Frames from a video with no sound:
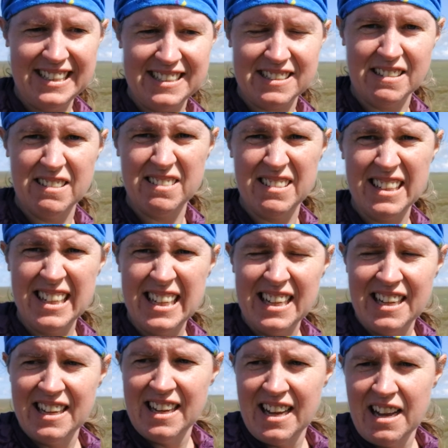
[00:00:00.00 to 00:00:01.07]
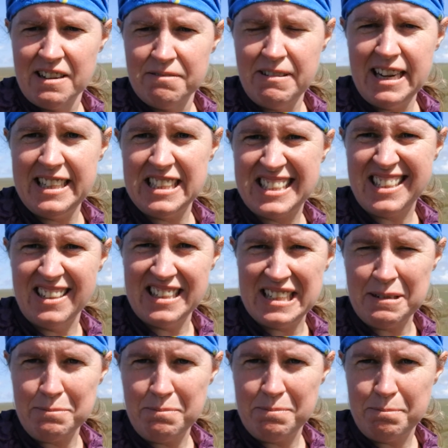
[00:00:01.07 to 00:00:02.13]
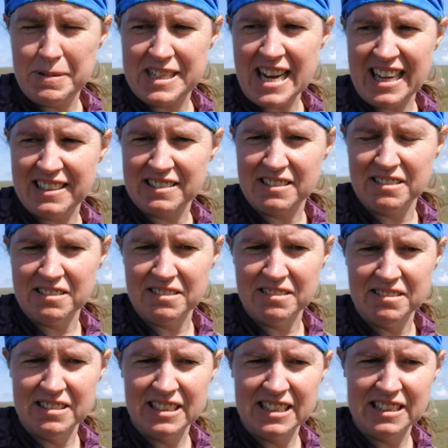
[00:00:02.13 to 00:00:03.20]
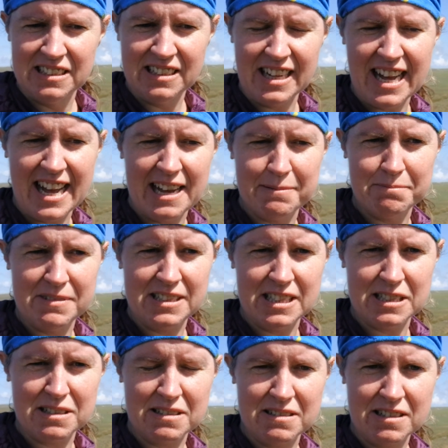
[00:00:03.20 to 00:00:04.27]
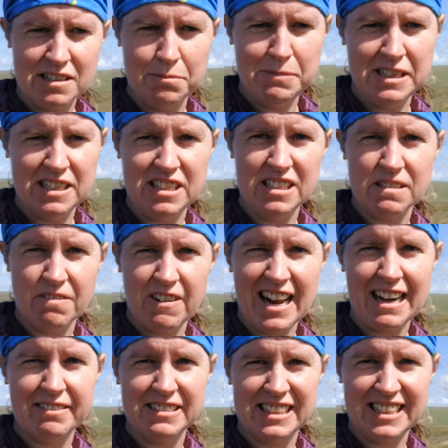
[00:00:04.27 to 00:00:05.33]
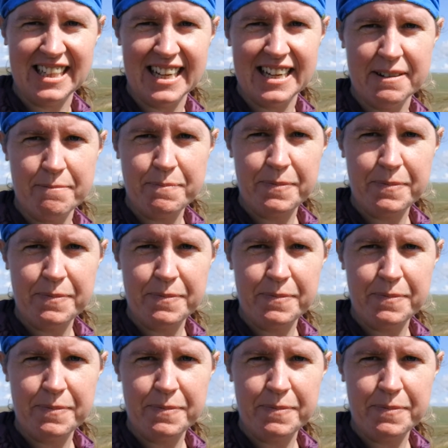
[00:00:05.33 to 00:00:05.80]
So really stunning botanical communities of flowers here.